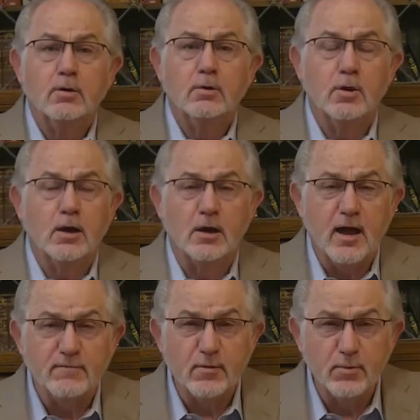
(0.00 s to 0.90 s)
We'll
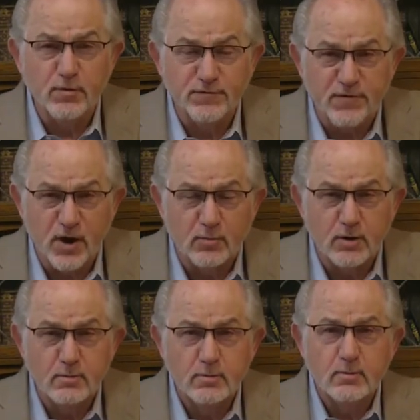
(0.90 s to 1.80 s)
never move
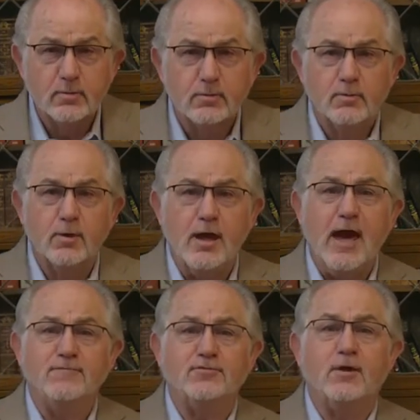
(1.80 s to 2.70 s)
forward. We
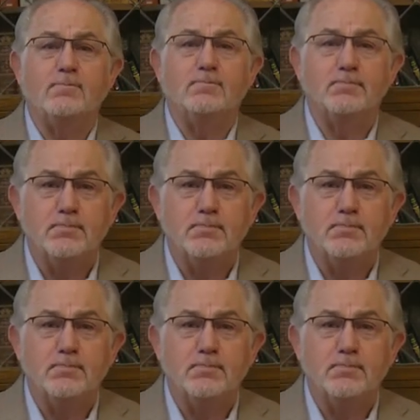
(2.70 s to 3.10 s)
have to